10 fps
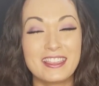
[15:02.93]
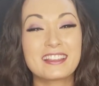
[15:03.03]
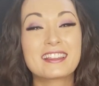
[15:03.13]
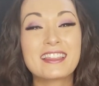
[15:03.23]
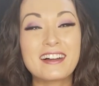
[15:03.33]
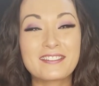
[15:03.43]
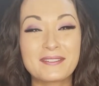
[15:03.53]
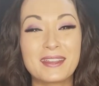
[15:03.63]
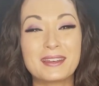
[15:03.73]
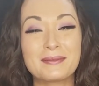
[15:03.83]
That's a lot for
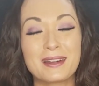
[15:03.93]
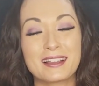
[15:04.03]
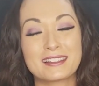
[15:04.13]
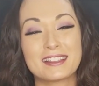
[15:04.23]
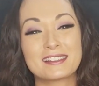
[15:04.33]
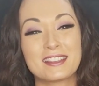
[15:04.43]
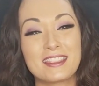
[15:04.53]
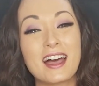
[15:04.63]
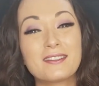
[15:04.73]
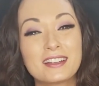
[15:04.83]
me to process. So
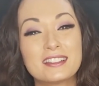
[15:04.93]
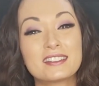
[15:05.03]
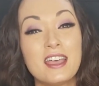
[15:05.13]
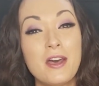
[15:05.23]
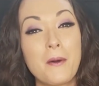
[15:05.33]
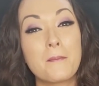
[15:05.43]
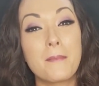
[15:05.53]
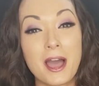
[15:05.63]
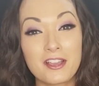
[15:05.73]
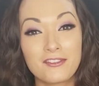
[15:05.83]
that was
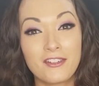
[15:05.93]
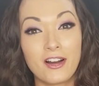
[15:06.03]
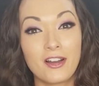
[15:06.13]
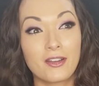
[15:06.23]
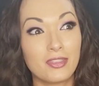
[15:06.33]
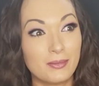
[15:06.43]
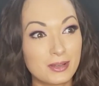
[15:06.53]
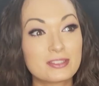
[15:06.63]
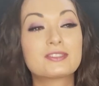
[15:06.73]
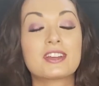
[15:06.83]
by far the
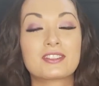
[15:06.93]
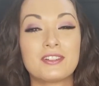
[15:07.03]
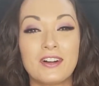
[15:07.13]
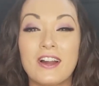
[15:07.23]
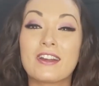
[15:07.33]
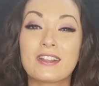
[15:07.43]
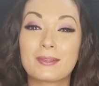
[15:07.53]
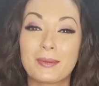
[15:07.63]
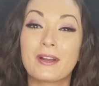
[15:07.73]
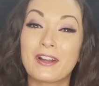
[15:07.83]
most stressful,
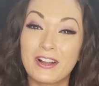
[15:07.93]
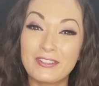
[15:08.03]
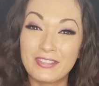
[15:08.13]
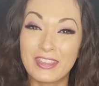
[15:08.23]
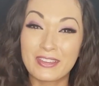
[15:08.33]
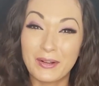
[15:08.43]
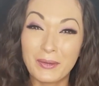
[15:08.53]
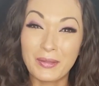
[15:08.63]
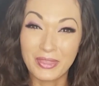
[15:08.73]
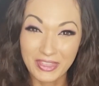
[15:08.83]
hardest part of this
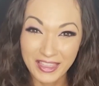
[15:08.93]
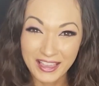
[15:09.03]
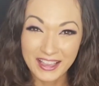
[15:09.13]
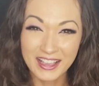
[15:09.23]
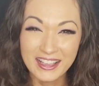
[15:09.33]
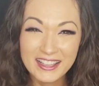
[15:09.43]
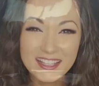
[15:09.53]
whole thing.